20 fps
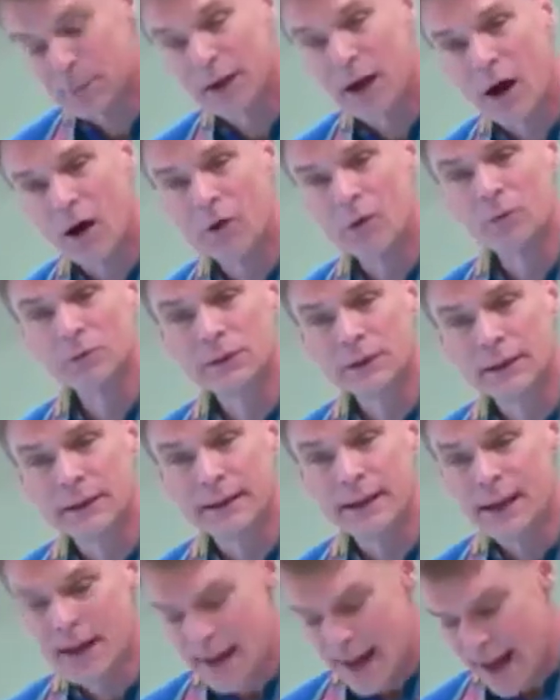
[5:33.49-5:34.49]
but
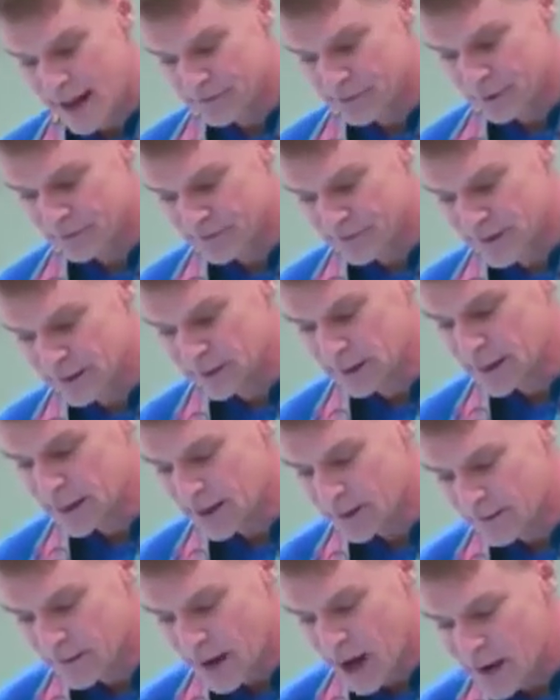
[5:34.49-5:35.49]
only after
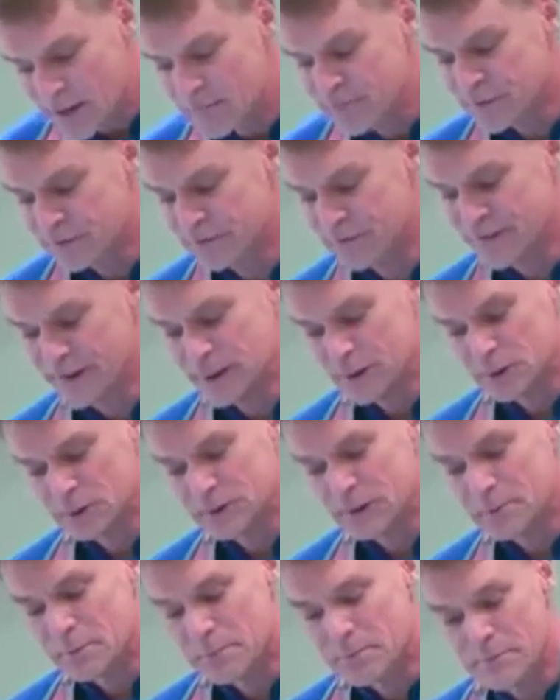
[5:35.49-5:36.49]
feeling
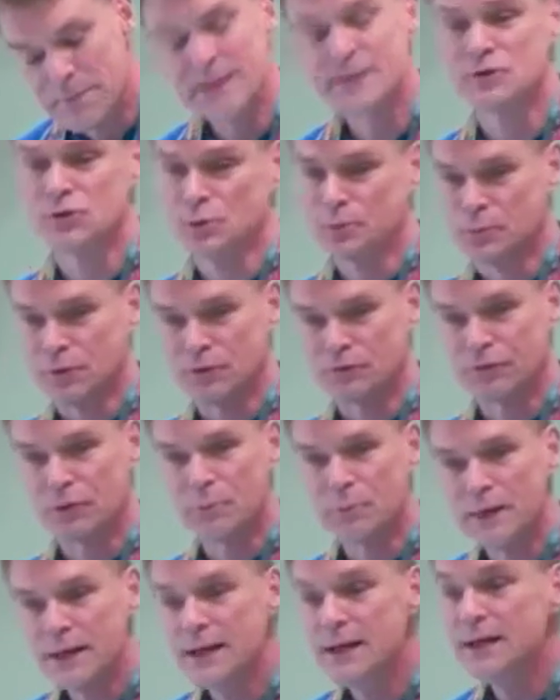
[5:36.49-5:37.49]
unfulfilled and miserable
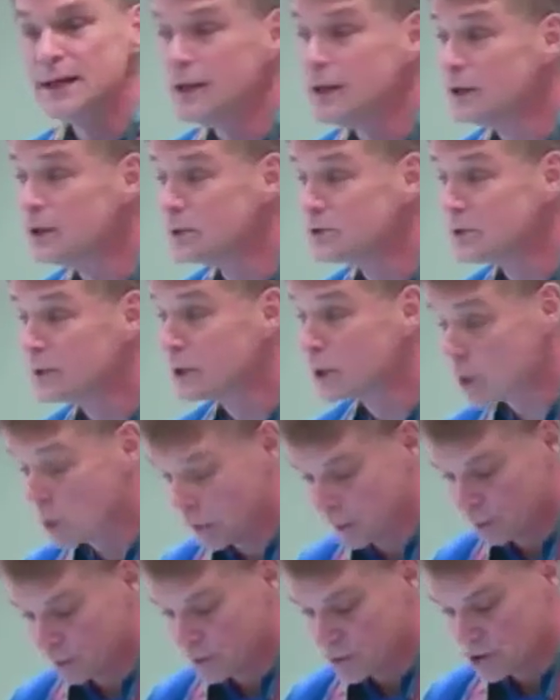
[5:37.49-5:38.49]
for many years in a
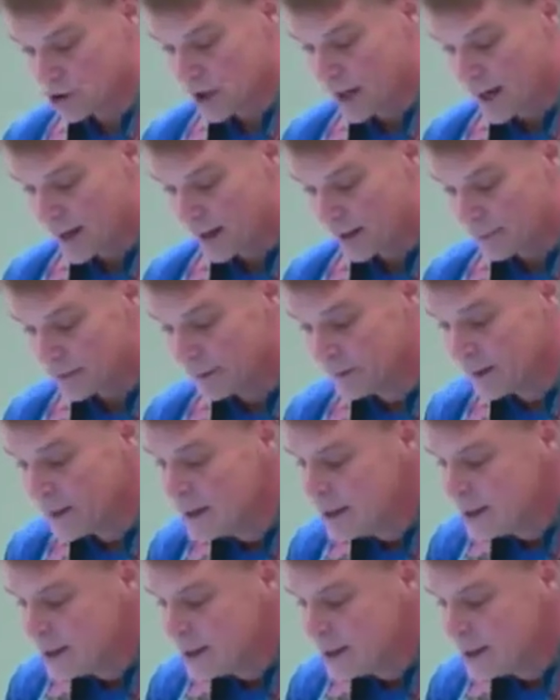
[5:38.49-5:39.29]
corporate job.